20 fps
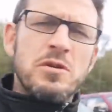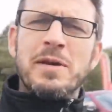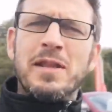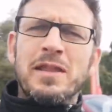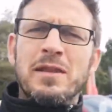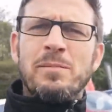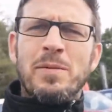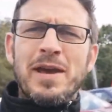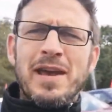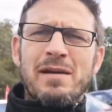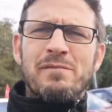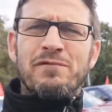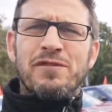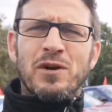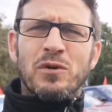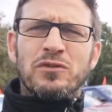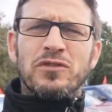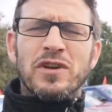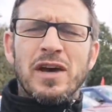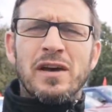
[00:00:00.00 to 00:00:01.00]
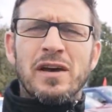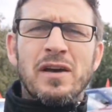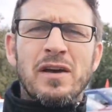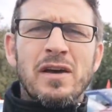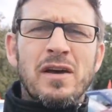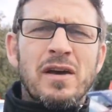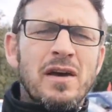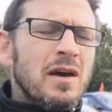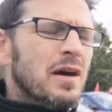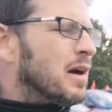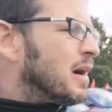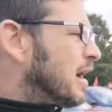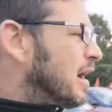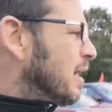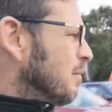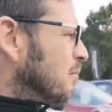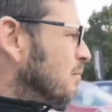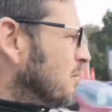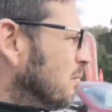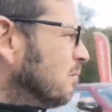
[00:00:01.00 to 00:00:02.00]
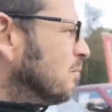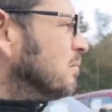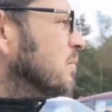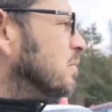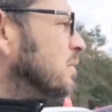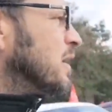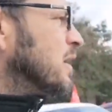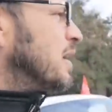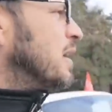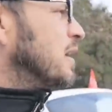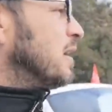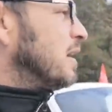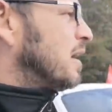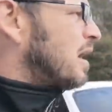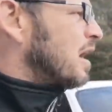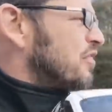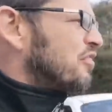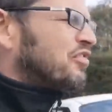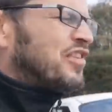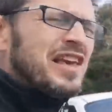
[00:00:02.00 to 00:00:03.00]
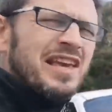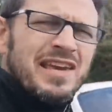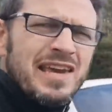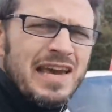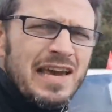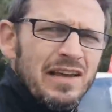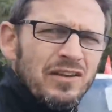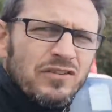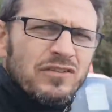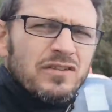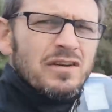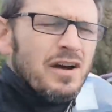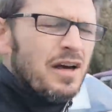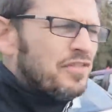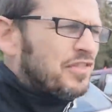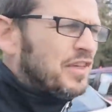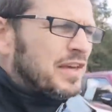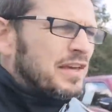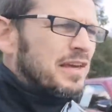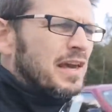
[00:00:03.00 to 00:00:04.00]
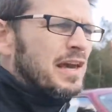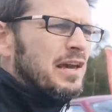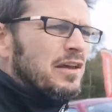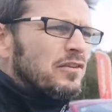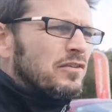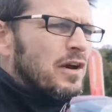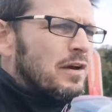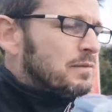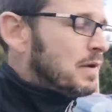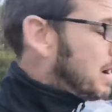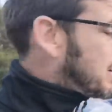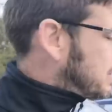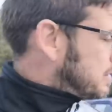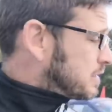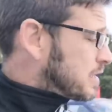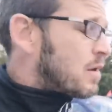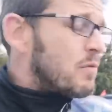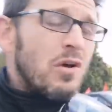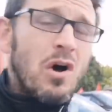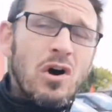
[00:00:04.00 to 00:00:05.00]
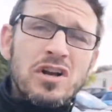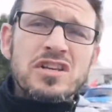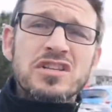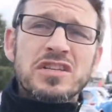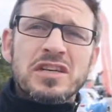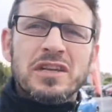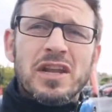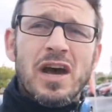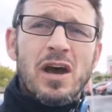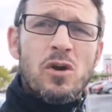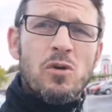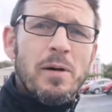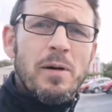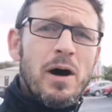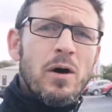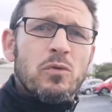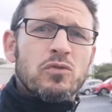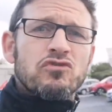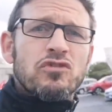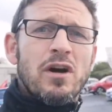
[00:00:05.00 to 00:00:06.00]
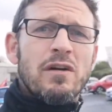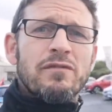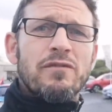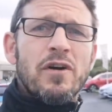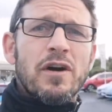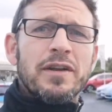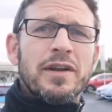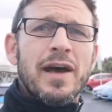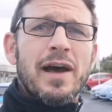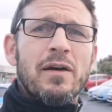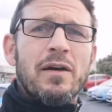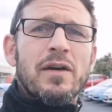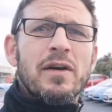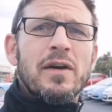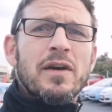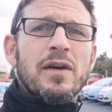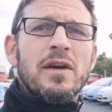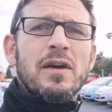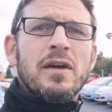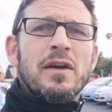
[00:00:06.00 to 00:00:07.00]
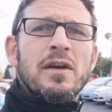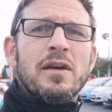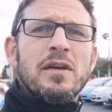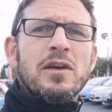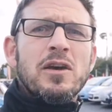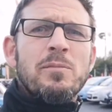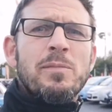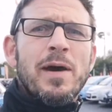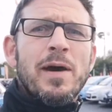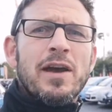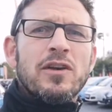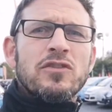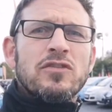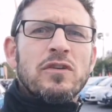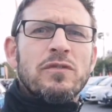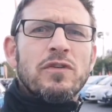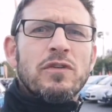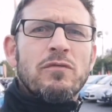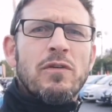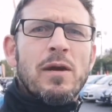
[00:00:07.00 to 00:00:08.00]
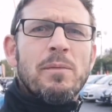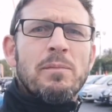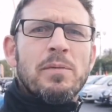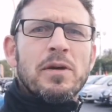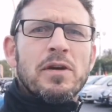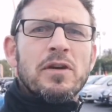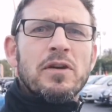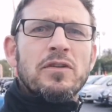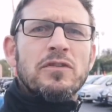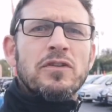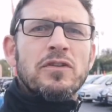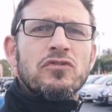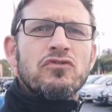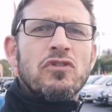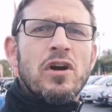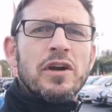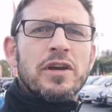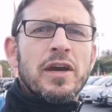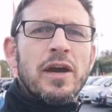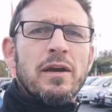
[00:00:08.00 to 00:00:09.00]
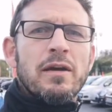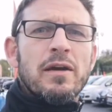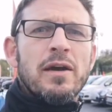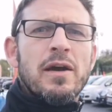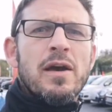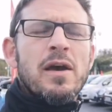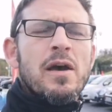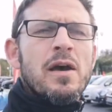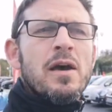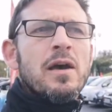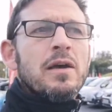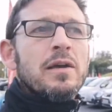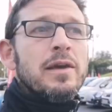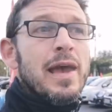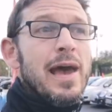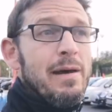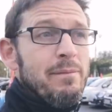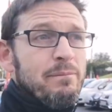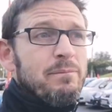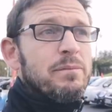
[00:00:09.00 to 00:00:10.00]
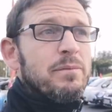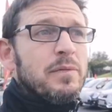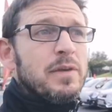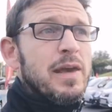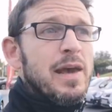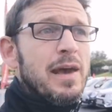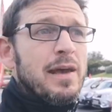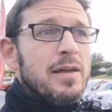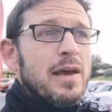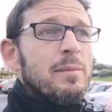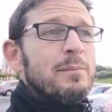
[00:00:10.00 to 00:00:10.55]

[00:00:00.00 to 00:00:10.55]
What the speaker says: mean the PM filter? I think it is. I don't honestly know, but I will try and find out. You pay extra for the red because it's tricoat. Yeah. I